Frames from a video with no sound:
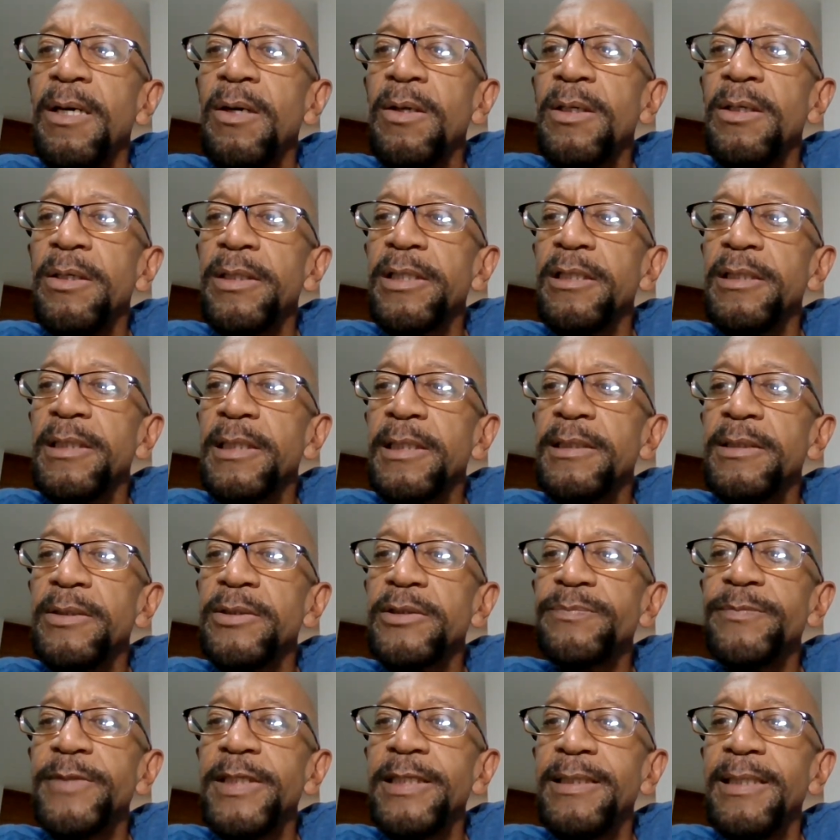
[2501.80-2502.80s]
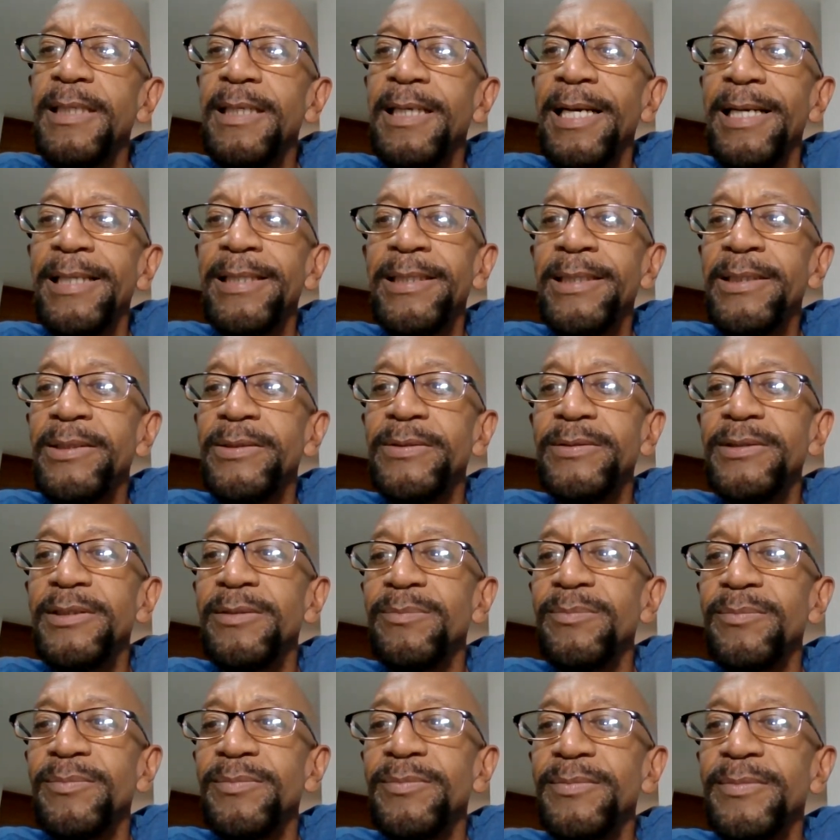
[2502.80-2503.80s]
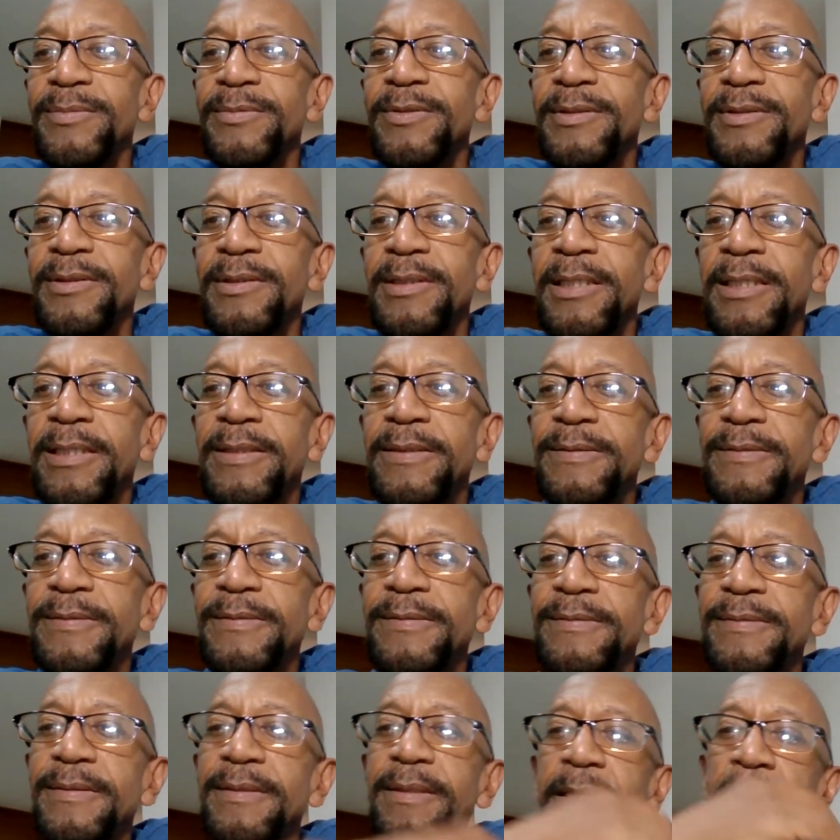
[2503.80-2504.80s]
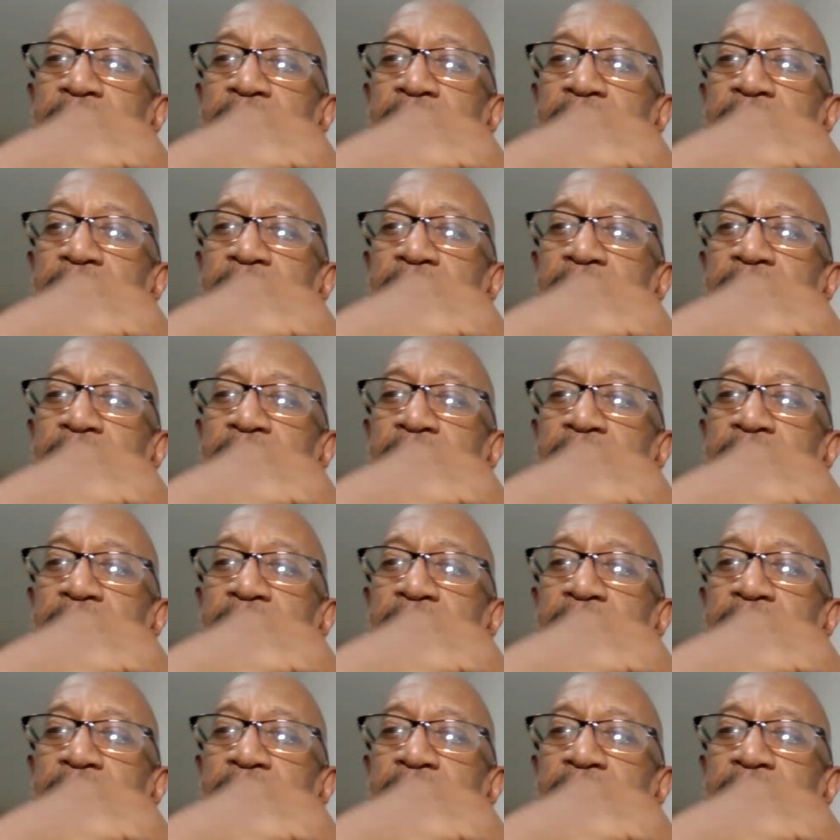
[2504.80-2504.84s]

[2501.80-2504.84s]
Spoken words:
How long are you going to close, man? I know. You know,